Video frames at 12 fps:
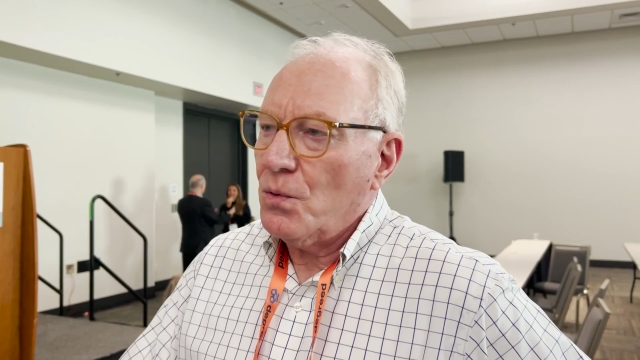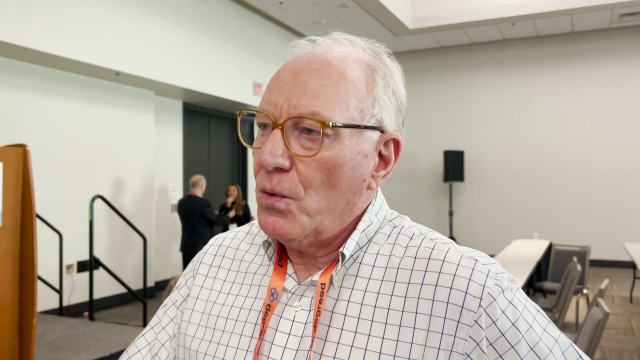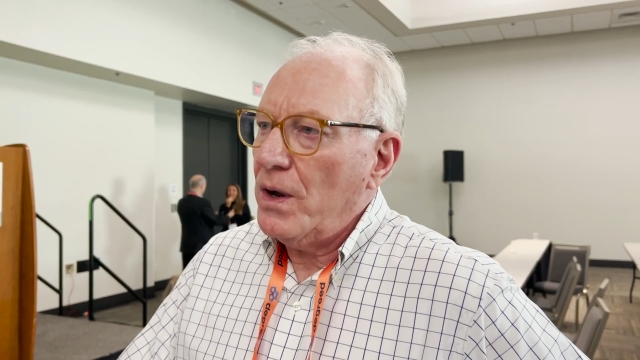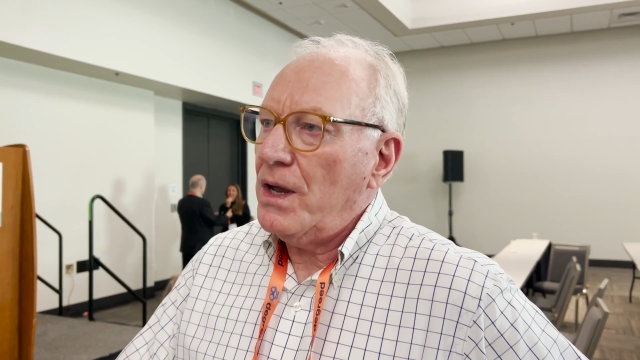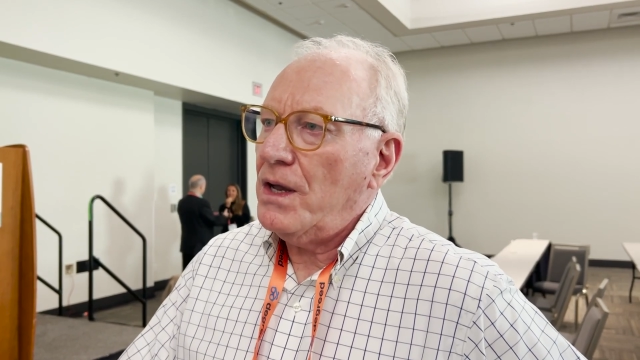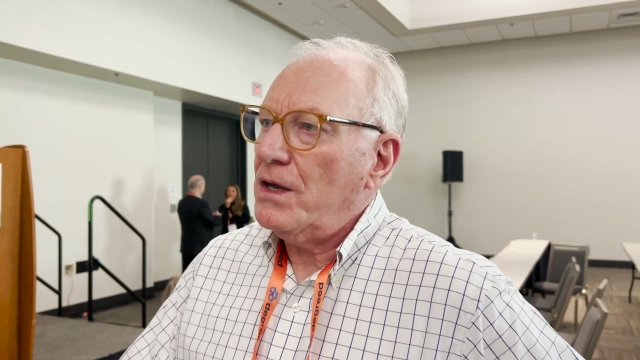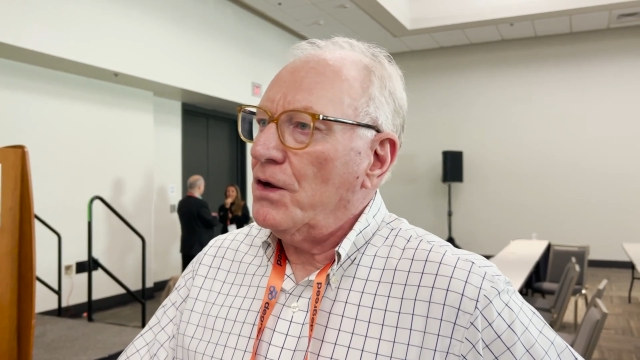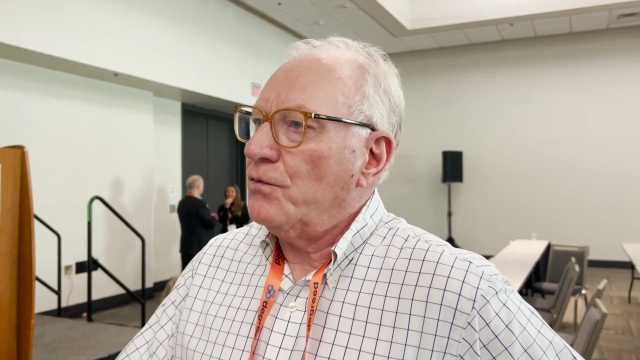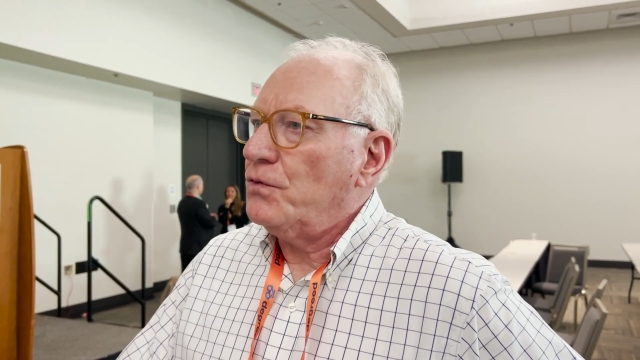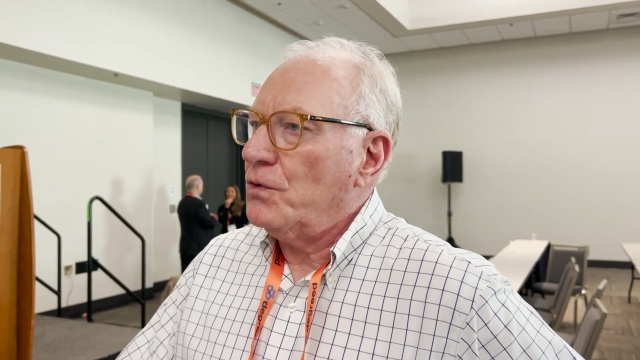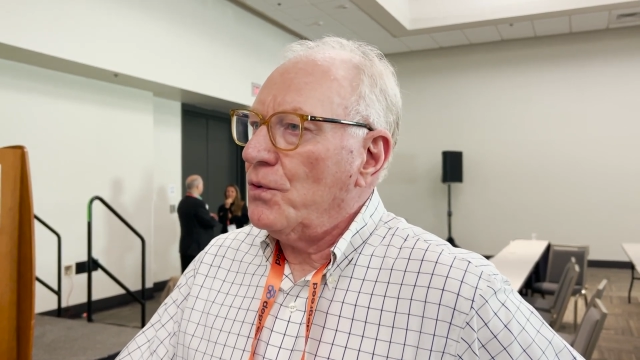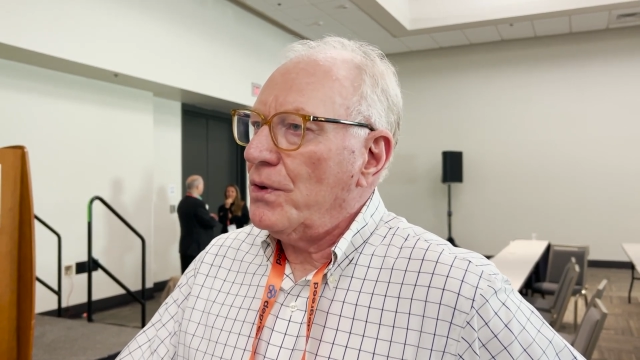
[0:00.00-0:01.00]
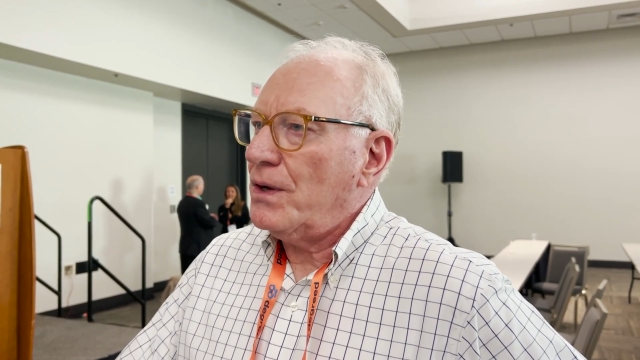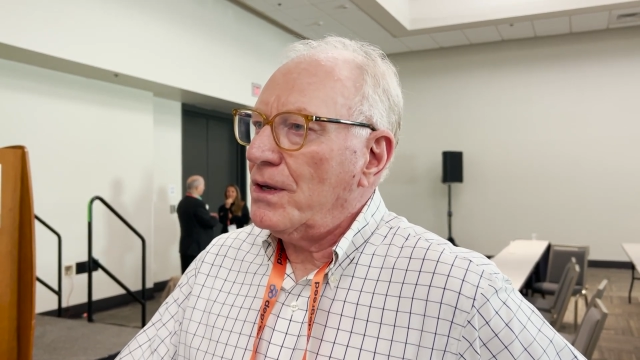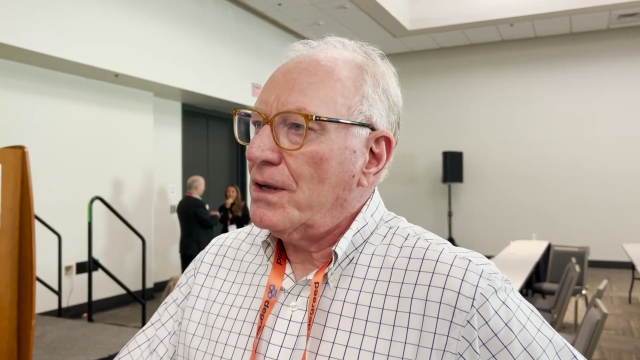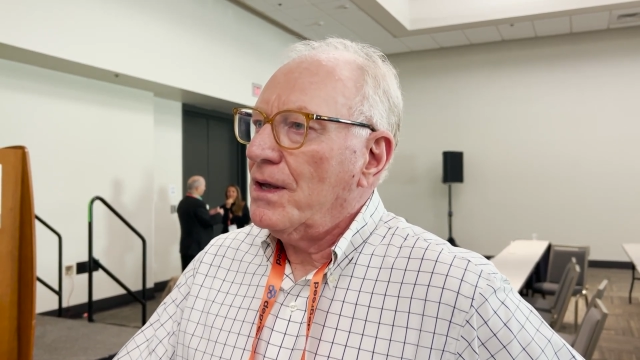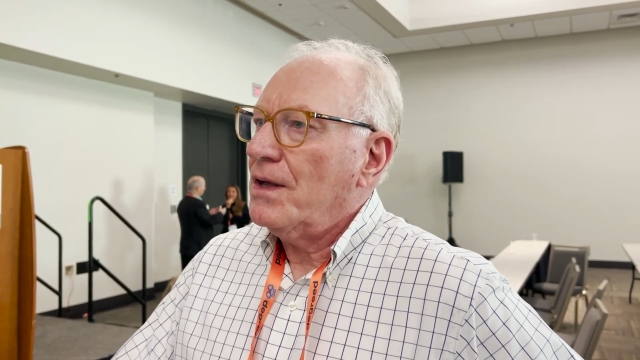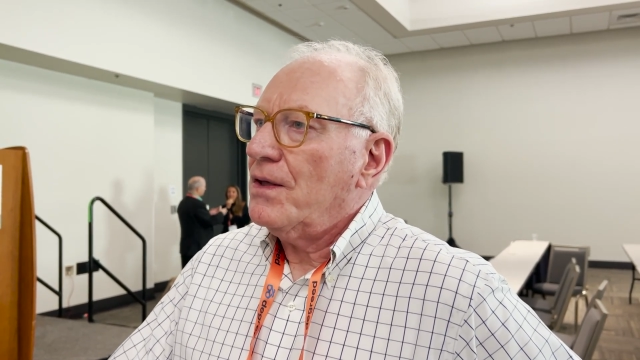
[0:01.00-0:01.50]
way of doing
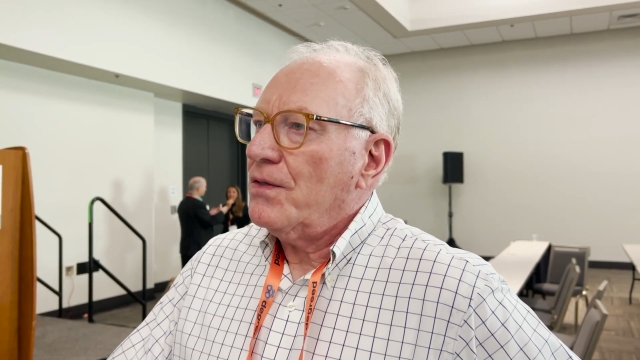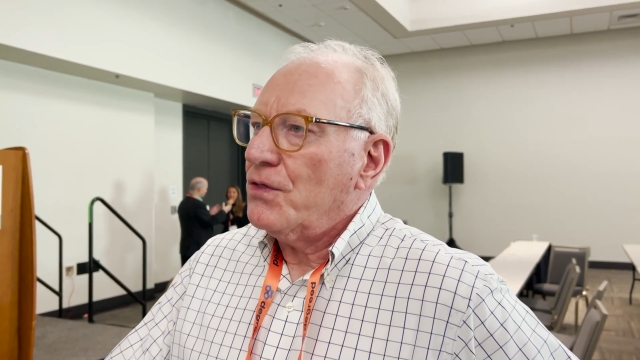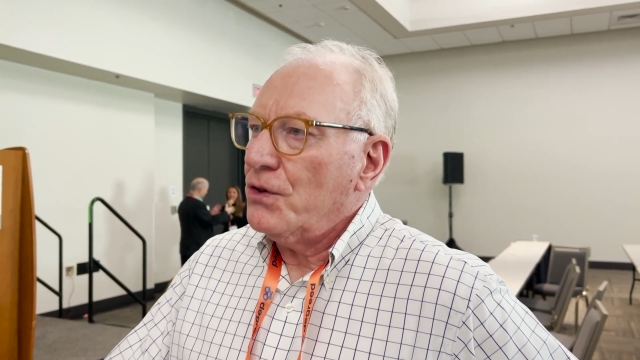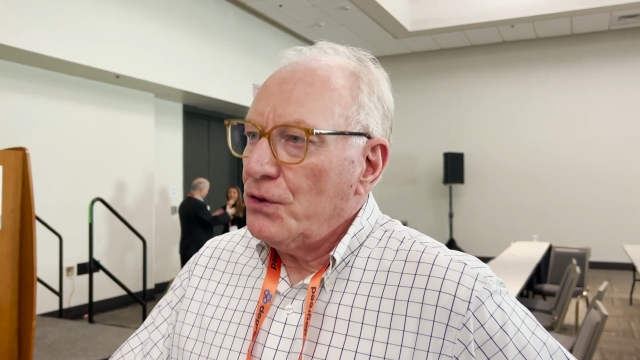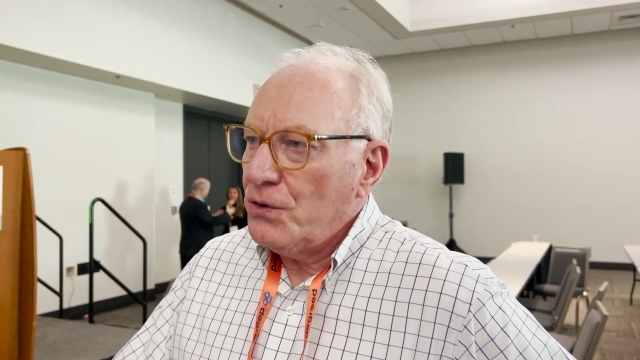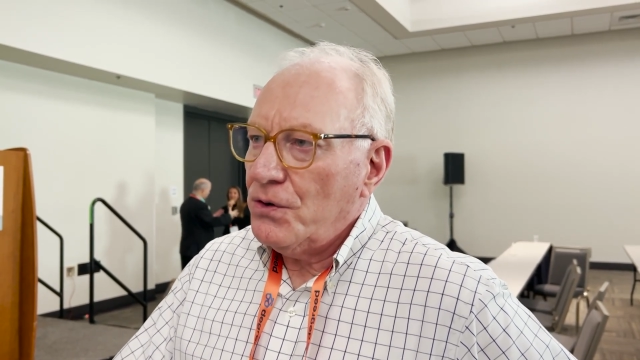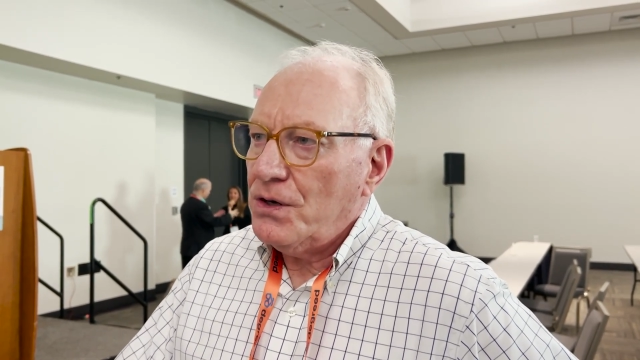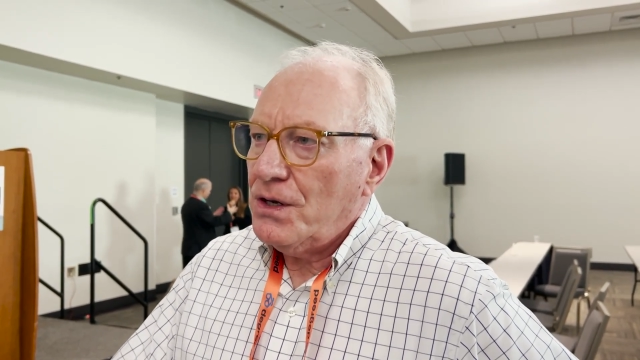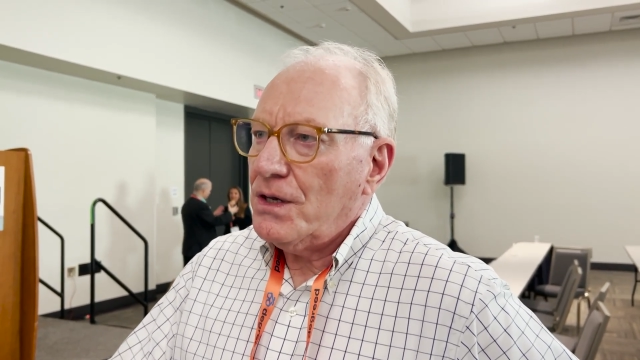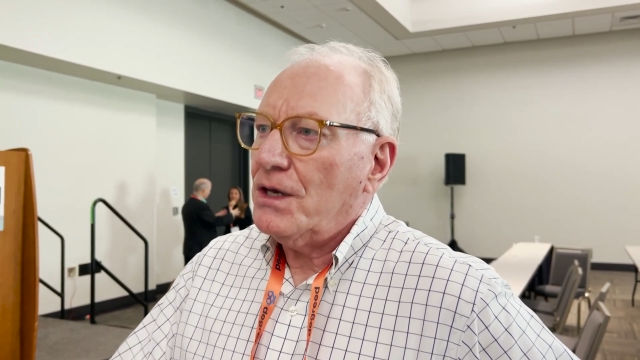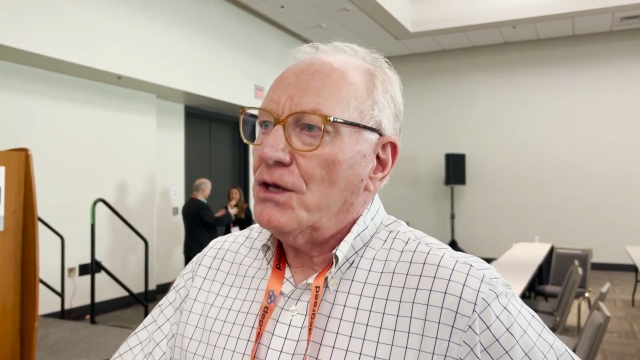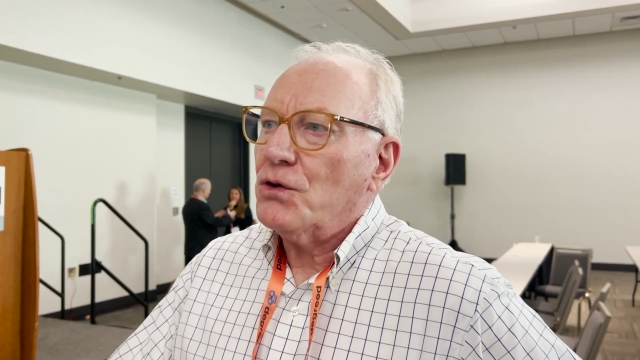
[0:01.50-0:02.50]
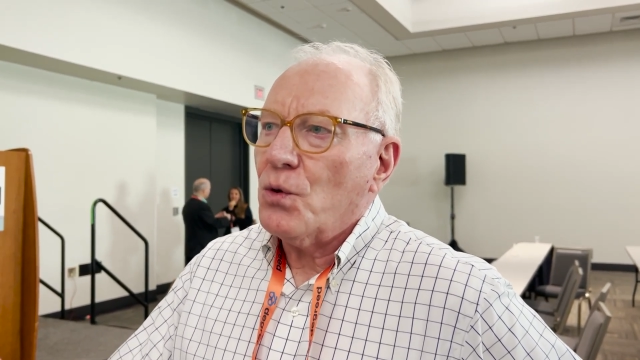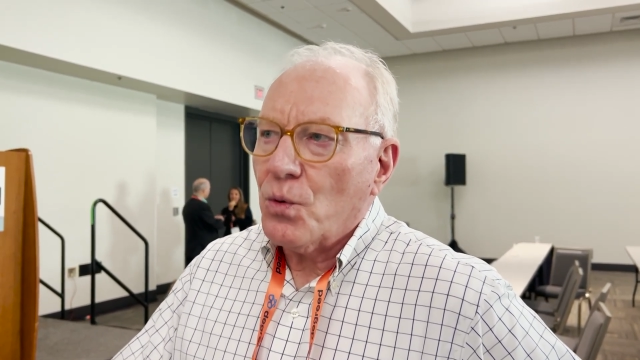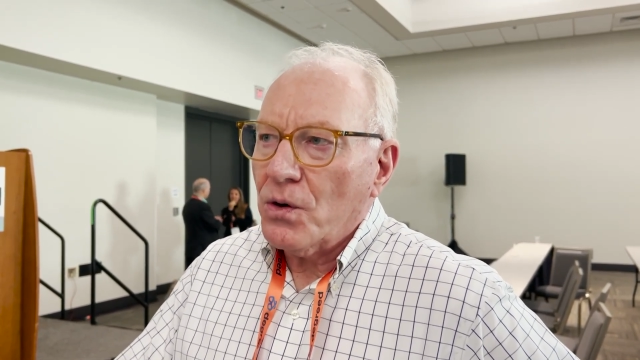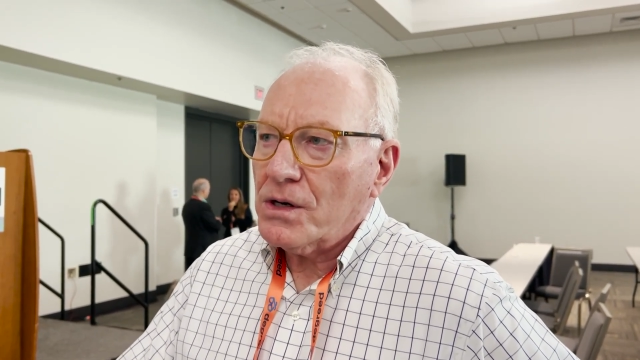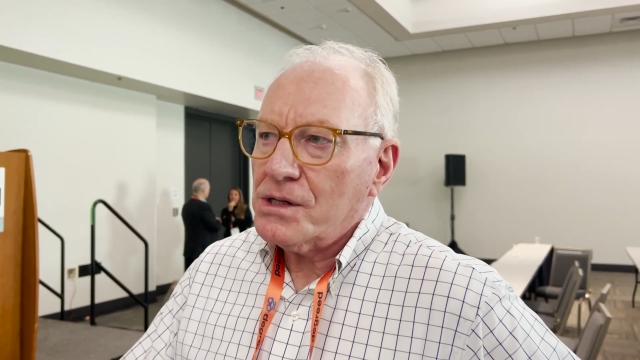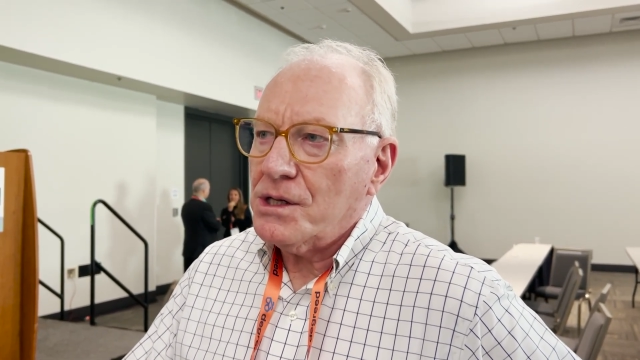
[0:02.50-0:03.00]
the learning in the
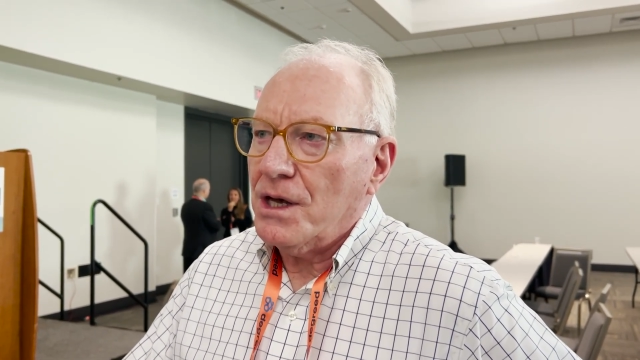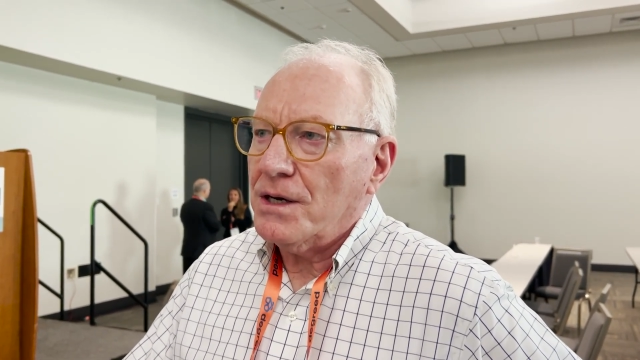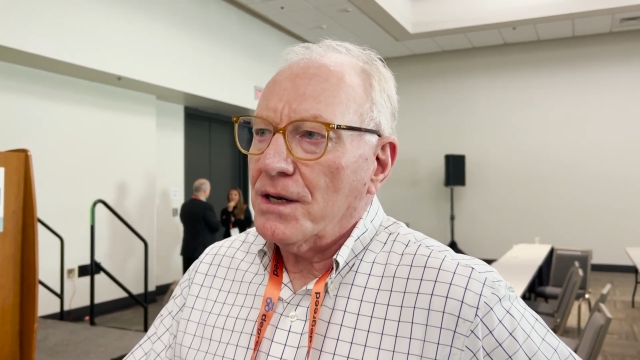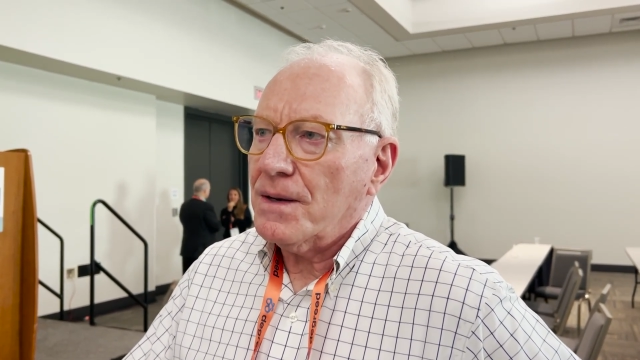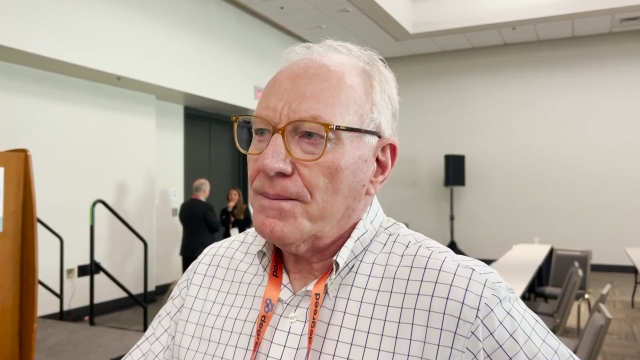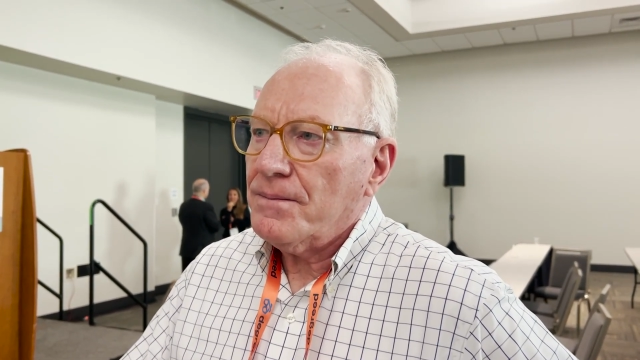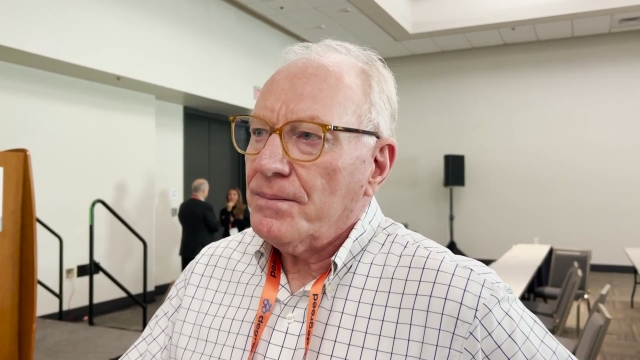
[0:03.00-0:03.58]
work setting,